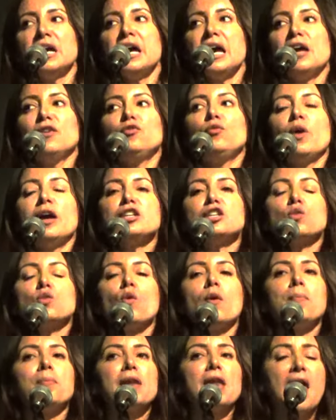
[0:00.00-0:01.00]
If we
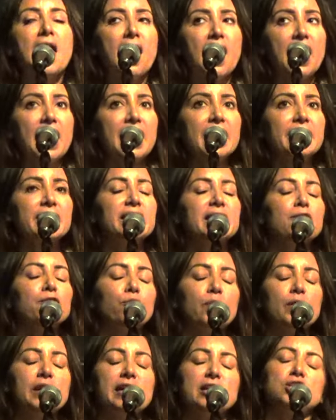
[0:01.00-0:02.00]

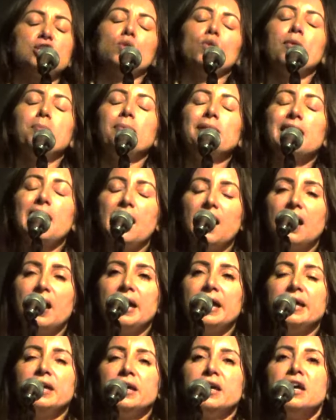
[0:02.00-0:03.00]
are to
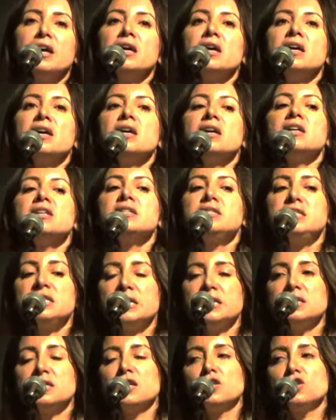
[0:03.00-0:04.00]
apply,
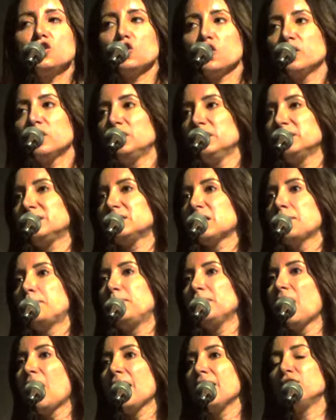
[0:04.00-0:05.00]
did a journalist
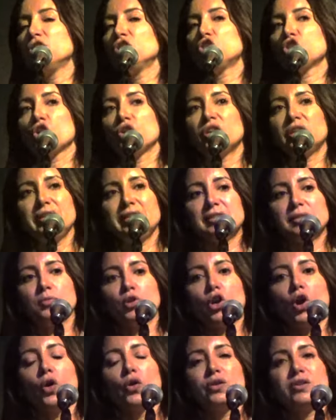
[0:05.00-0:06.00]
apply the journalism
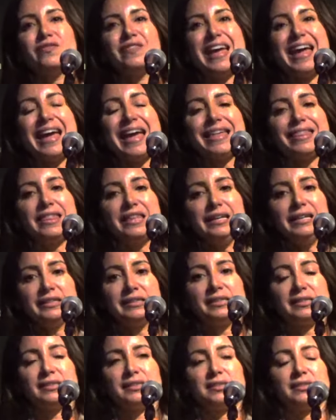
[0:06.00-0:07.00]
code of
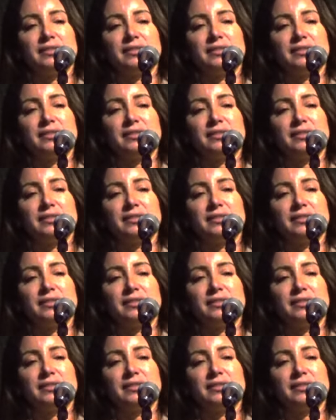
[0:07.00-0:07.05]
ethics?